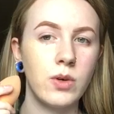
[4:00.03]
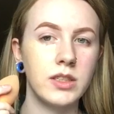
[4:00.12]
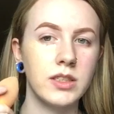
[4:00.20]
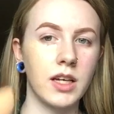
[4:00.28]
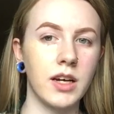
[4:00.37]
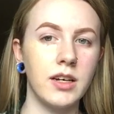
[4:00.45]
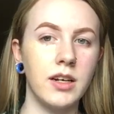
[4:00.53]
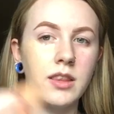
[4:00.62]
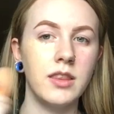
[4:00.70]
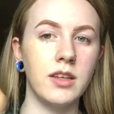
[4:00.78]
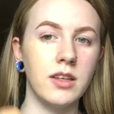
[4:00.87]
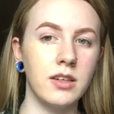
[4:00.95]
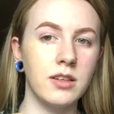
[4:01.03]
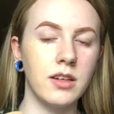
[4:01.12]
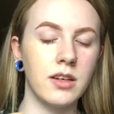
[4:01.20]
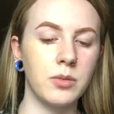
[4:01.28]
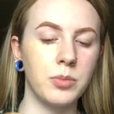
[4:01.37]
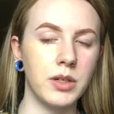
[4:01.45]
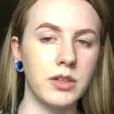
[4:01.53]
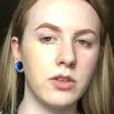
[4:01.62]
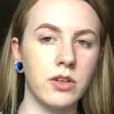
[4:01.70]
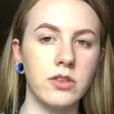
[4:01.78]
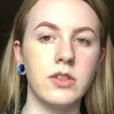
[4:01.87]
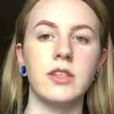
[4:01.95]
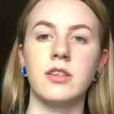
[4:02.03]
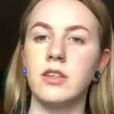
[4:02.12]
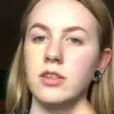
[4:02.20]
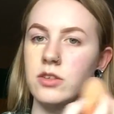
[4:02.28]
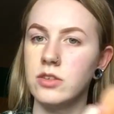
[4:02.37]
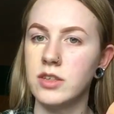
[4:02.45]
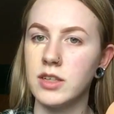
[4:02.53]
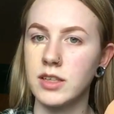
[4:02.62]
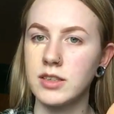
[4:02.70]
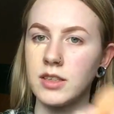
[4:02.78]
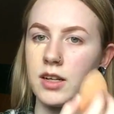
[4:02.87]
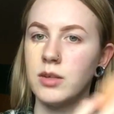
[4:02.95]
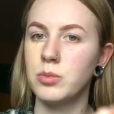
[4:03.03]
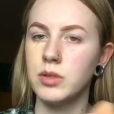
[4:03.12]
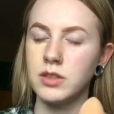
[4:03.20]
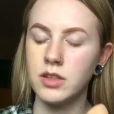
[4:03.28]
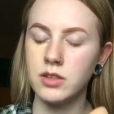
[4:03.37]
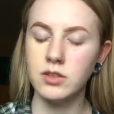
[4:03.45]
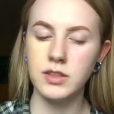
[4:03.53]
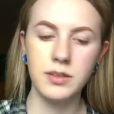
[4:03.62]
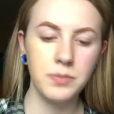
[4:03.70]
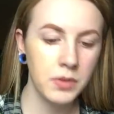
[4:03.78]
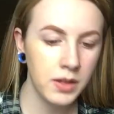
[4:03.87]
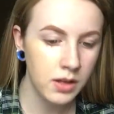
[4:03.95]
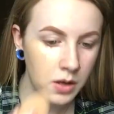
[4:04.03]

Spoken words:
one side and then like blend it all in, and then do the next side and blend that all in.